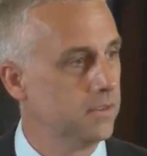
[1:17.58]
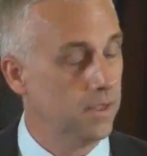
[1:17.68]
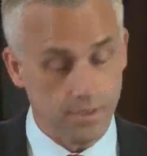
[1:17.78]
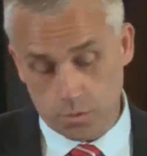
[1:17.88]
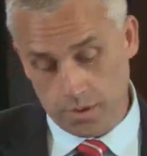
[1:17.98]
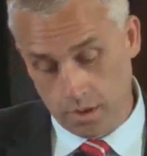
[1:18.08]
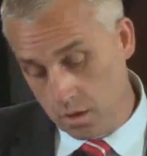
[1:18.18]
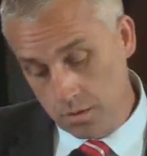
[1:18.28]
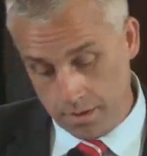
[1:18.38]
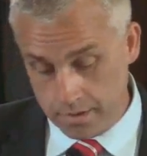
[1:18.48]
As we
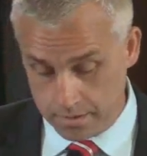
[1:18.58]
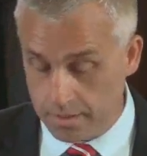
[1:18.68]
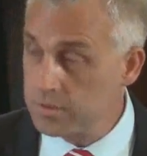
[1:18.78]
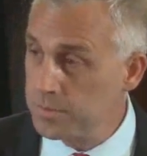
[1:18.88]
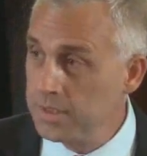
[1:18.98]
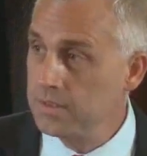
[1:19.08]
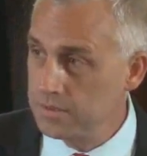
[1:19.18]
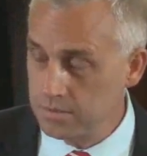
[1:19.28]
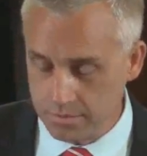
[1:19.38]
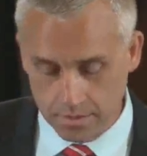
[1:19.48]
know, and it does mean
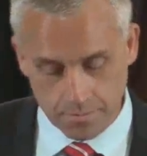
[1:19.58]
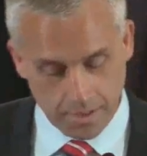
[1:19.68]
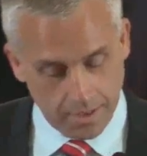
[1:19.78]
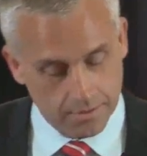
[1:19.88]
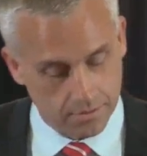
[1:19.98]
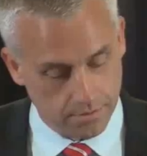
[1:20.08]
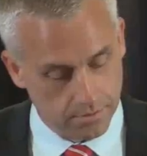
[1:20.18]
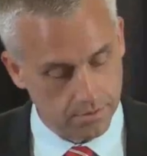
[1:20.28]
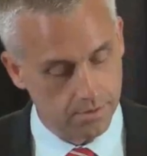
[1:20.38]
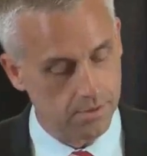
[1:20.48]
this in some
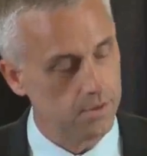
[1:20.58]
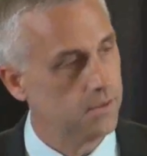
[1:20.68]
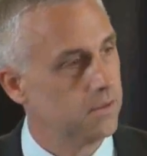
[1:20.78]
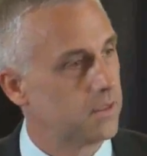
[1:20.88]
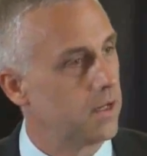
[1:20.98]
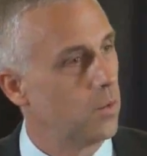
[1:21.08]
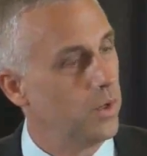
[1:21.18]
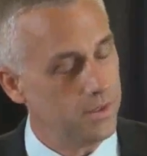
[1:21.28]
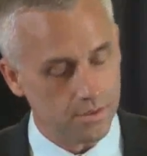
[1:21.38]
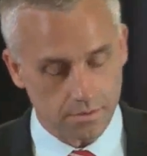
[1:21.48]
cases, that a
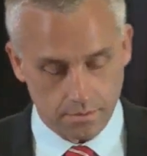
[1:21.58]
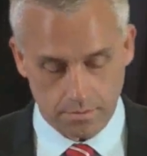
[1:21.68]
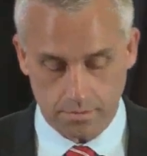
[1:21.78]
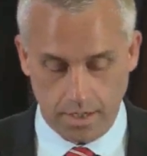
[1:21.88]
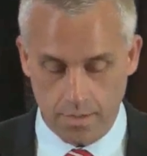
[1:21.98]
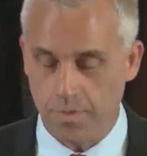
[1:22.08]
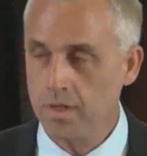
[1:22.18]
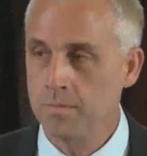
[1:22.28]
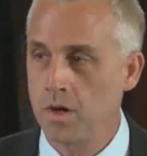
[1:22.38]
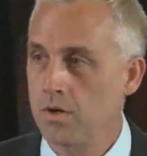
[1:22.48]
witness can be
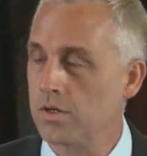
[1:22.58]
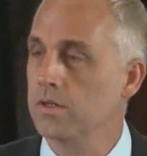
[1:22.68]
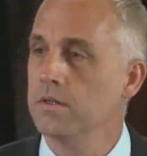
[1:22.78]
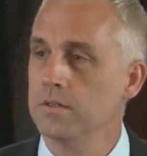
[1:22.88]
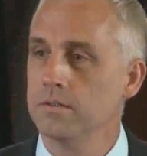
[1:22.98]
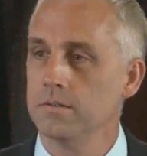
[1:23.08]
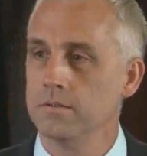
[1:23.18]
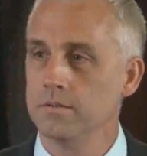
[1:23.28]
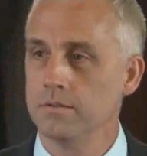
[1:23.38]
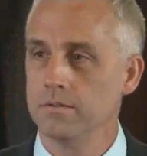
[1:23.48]
a martyr.
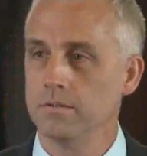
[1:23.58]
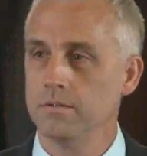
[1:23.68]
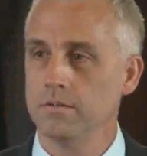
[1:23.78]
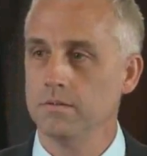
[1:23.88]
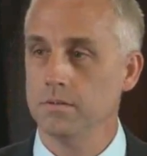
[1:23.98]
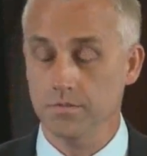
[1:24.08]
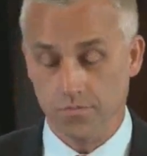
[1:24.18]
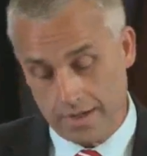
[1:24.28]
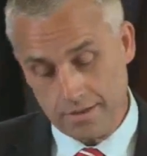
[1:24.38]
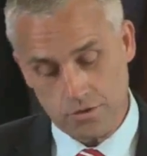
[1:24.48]
In
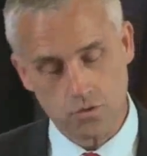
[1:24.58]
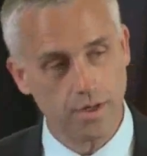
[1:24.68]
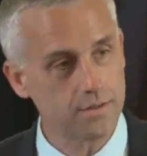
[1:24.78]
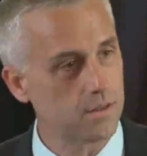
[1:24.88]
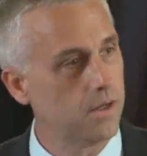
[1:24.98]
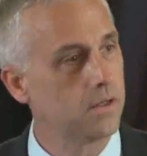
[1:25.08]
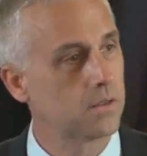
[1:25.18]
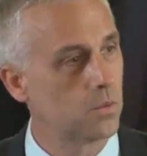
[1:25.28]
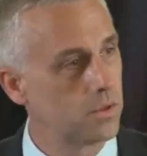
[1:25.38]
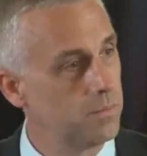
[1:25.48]
fact, it's translated the
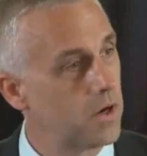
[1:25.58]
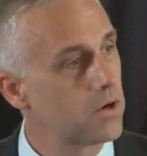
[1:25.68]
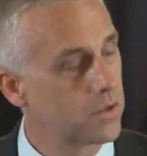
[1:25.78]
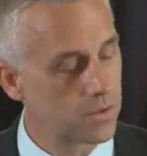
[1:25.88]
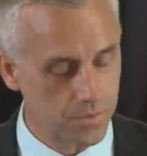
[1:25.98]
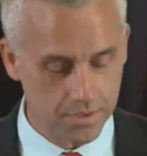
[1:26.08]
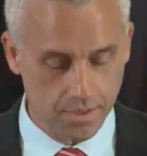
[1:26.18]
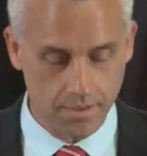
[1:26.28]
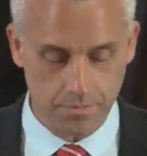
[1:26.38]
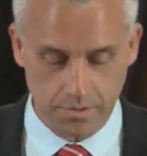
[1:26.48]
word martyr three
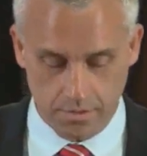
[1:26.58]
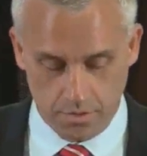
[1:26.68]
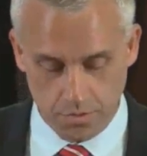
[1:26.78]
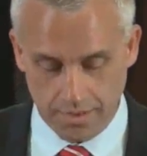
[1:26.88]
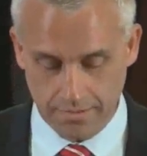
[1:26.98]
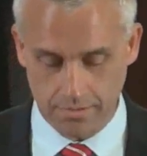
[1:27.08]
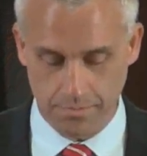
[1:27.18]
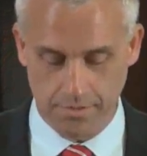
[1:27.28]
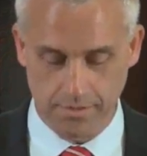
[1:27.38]
times in the New Testament